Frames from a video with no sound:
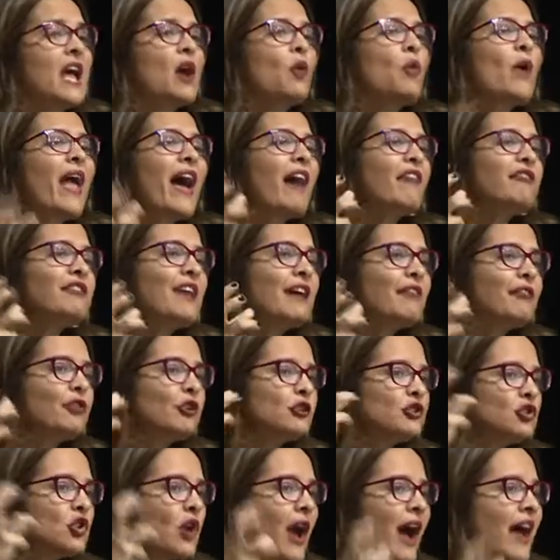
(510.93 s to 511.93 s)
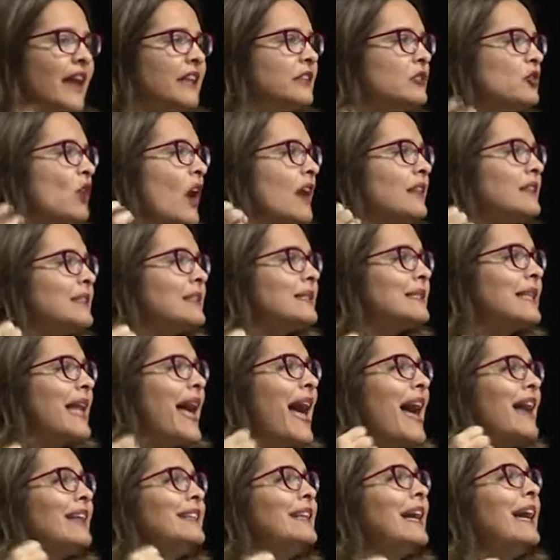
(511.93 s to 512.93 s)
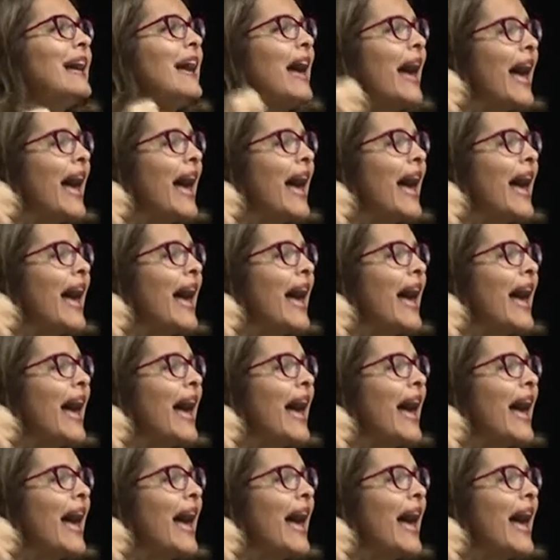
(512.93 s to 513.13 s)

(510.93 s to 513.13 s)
We have never tried to understand